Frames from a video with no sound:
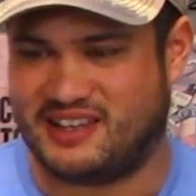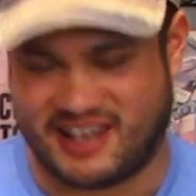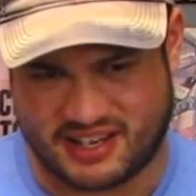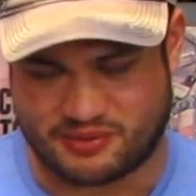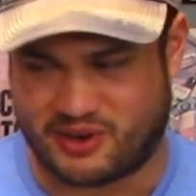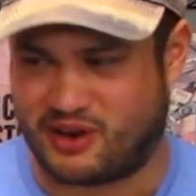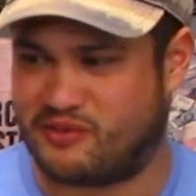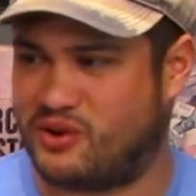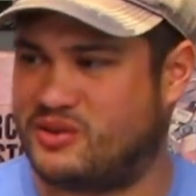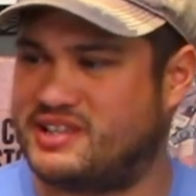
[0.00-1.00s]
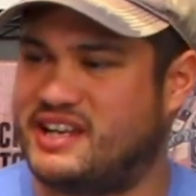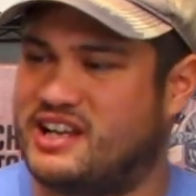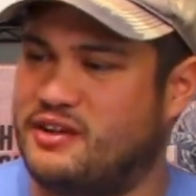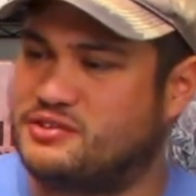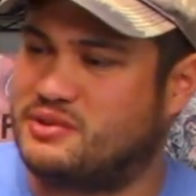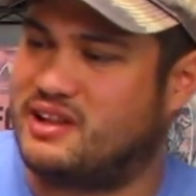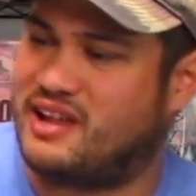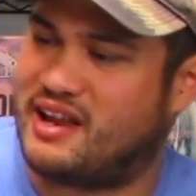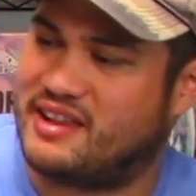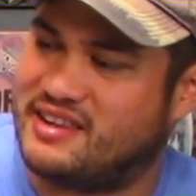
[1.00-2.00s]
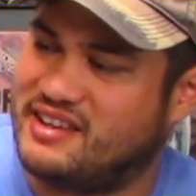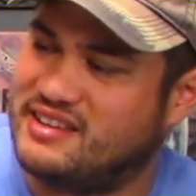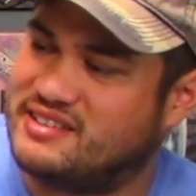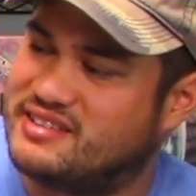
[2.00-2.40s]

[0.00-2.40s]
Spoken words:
Yeah, he's wearing overalls, and he comes with a lot of these.